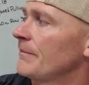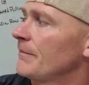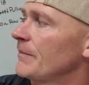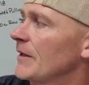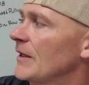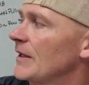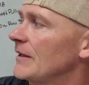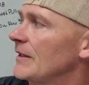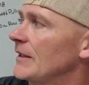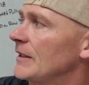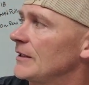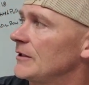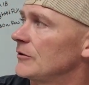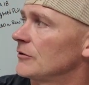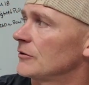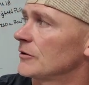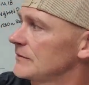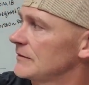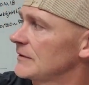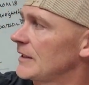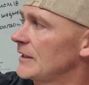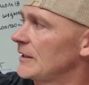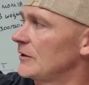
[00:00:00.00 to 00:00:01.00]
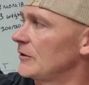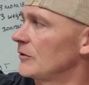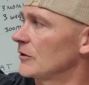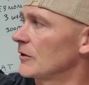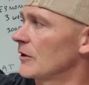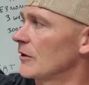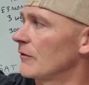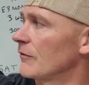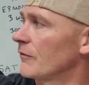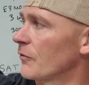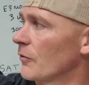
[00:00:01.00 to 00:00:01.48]
And then you'll
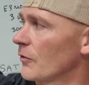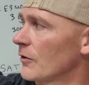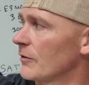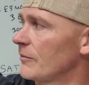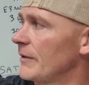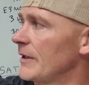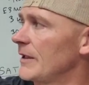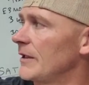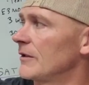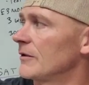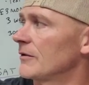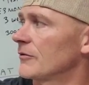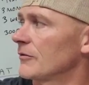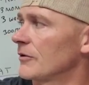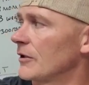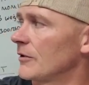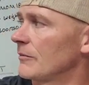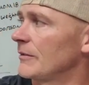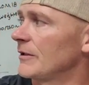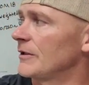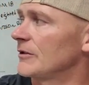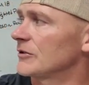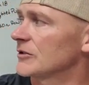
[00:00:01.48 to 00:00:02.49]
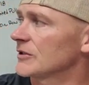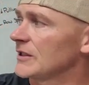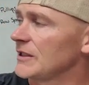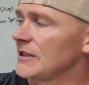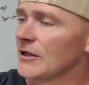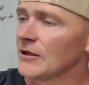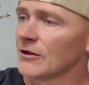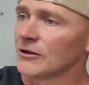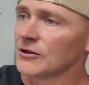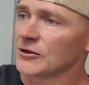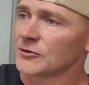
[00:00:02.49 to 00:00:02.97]
go 400 meter, 300 meter ski
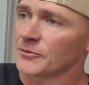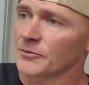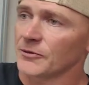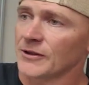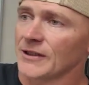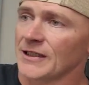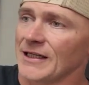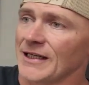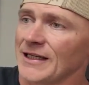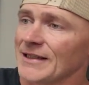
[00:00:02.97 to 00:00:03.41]
erg sprint,